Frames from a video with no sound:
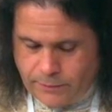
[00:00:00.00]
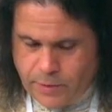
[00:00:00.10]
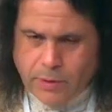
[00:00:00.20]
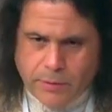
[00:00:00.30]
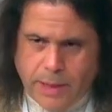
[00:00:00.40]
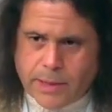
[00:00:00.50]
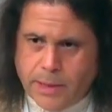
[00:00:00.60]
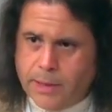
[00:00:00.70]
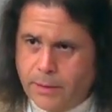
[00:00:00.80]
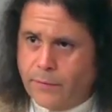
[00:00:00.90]
So that's
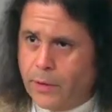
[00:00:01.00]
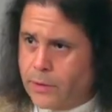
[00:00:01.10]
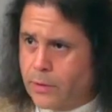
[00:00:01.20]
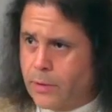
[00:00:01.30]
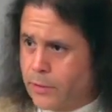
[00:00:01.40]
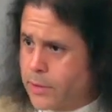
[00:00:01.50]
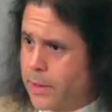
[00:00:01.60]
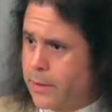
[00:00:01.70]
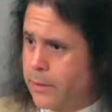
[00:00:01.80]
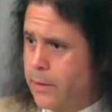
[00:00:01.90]
easy for us to
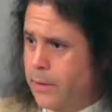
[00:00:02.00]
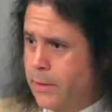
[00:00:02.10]
understand.